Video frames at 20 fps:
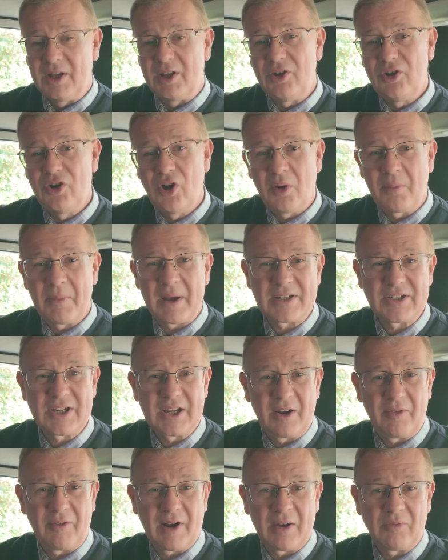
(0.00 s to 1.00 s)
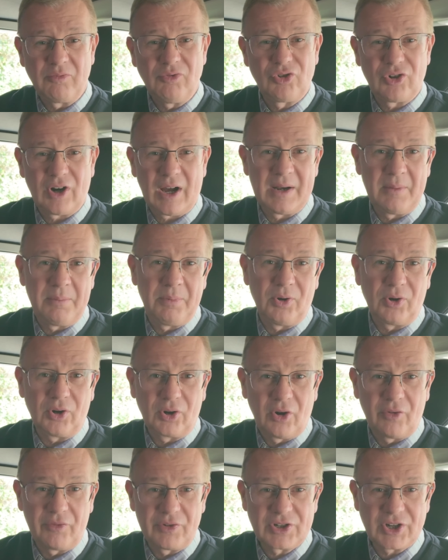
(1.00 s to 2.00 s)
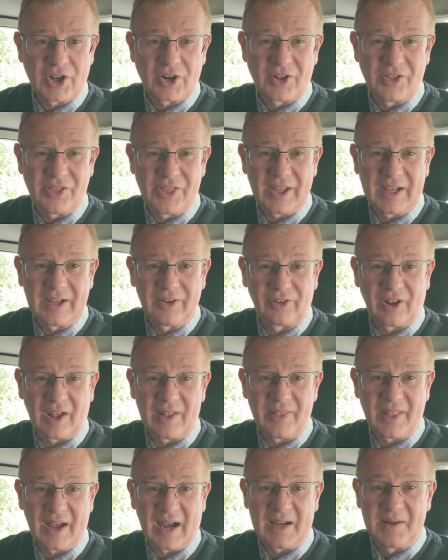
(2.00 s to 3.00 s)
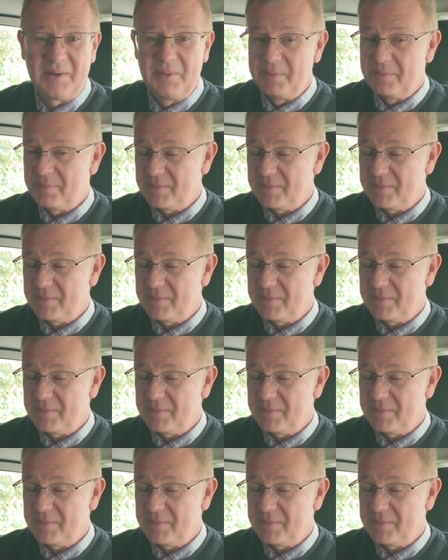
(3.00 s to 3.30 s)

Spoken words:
No messing around trying to put covers on and things like that.